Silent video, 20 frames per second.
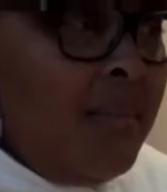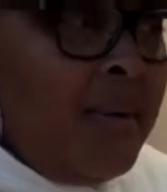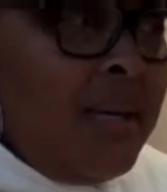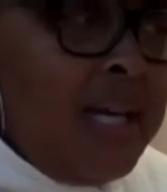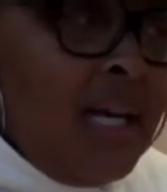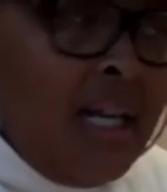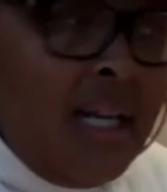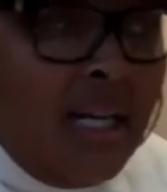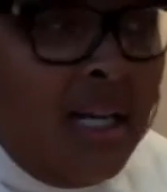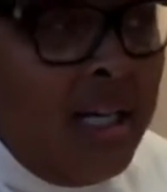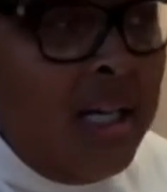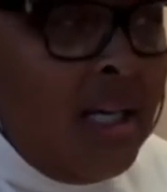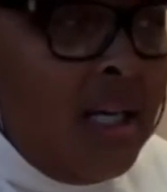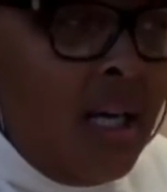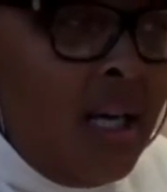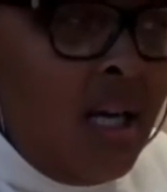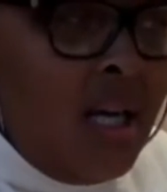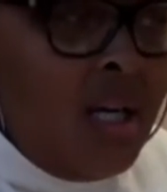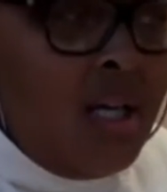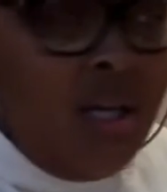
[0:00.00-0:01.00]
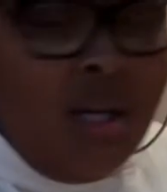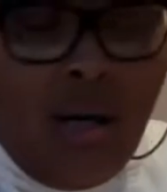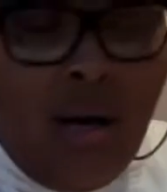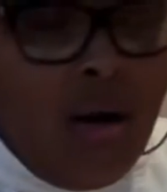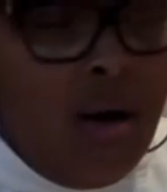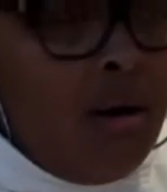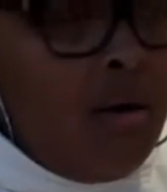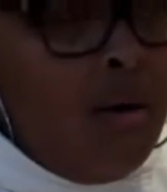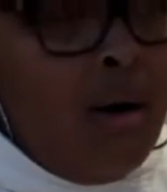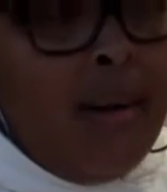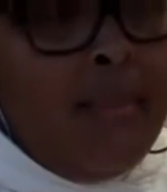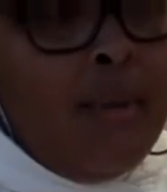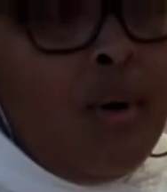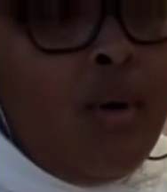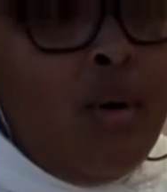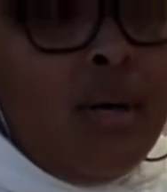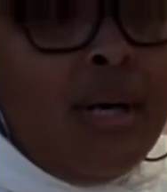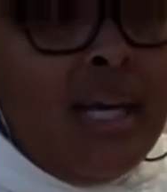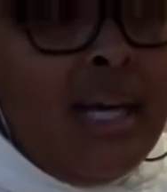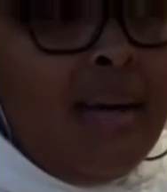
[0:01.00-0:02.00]
the beginning, y'all, I'm
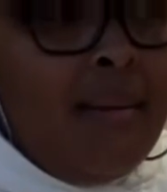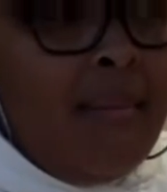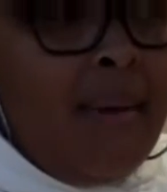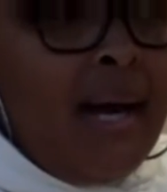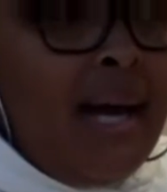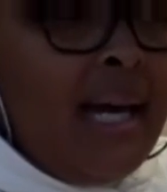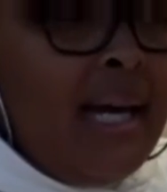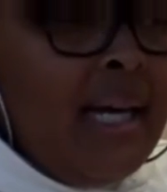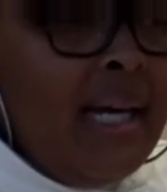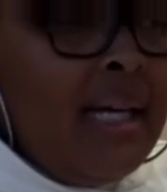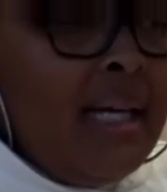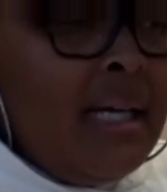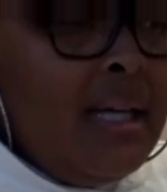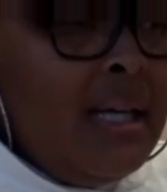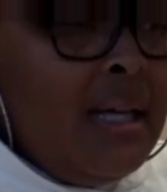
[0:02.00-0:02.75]
going to get my